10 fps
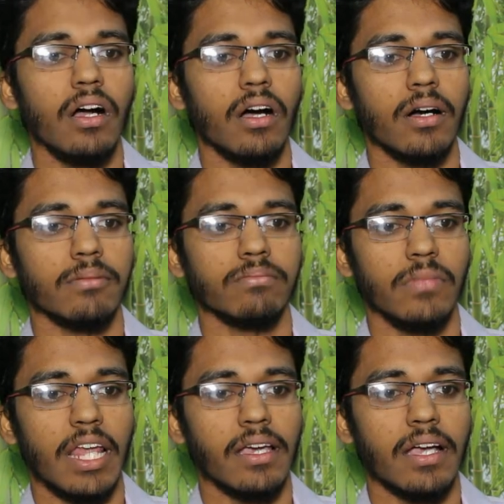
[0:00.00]
um,
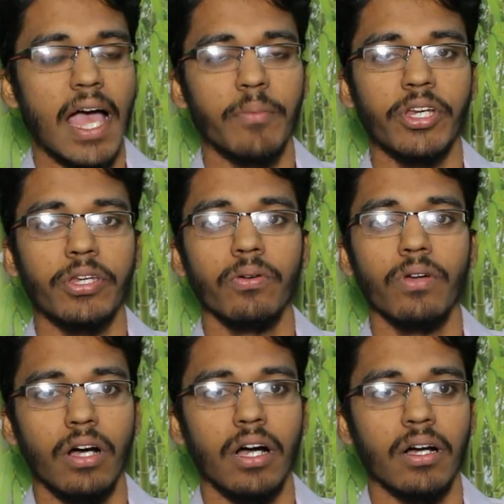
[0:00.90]
like
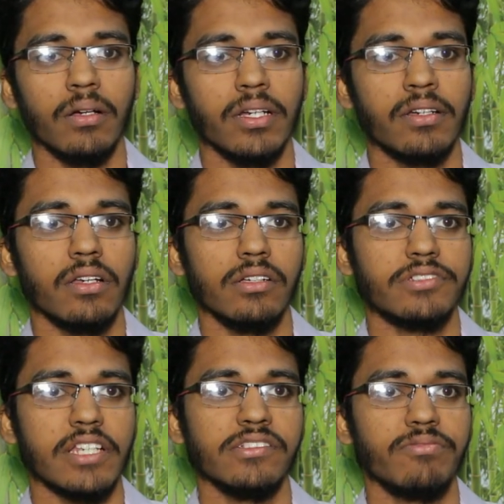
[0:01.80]
aptitude it
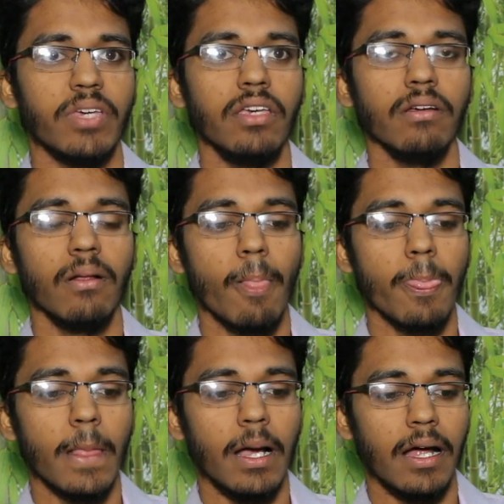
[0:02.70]
strengthens me
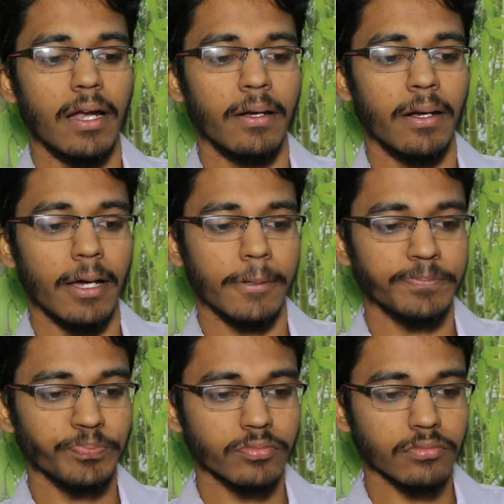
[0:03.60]
and um,